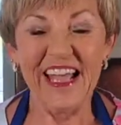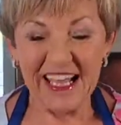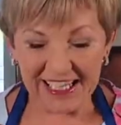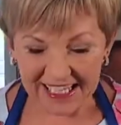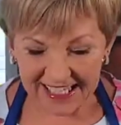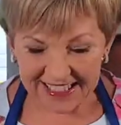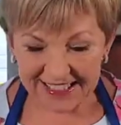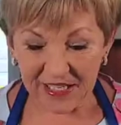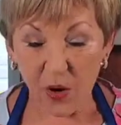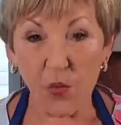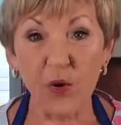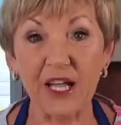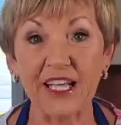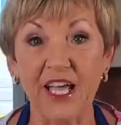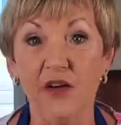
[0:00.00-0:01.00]
Yes,
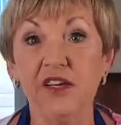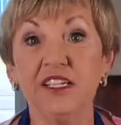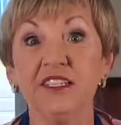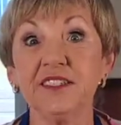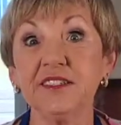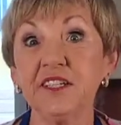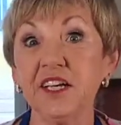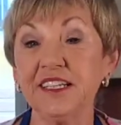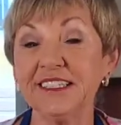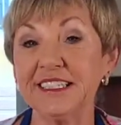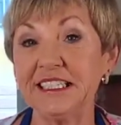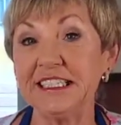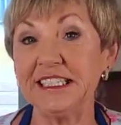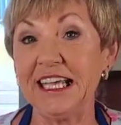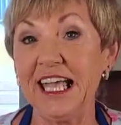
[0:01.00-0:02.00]
we're going desserts
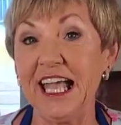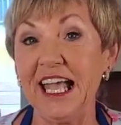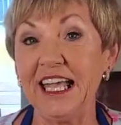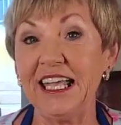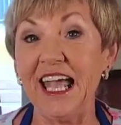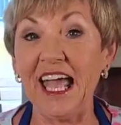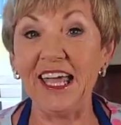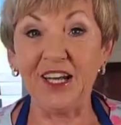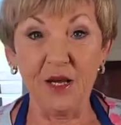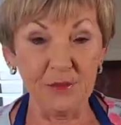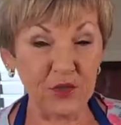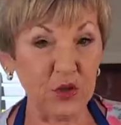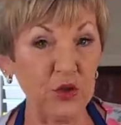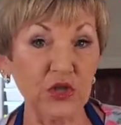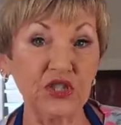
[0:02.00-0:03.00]
today, and I'm
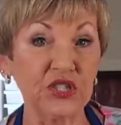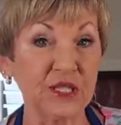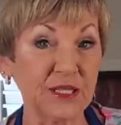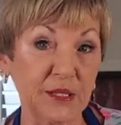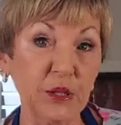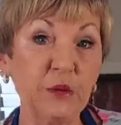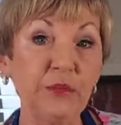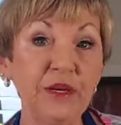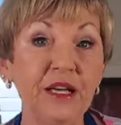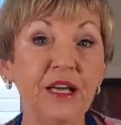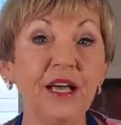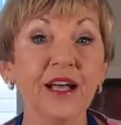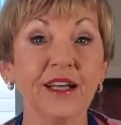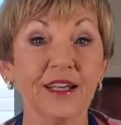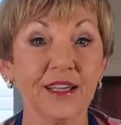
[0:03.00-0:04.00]
talking super
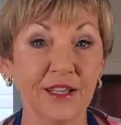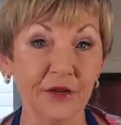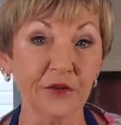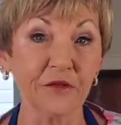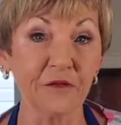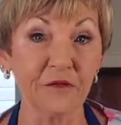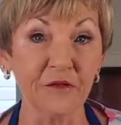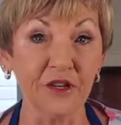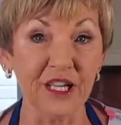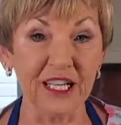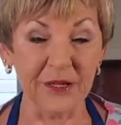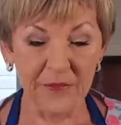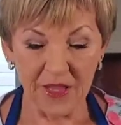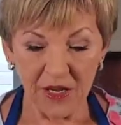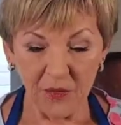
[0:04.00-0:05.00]
guilt-free.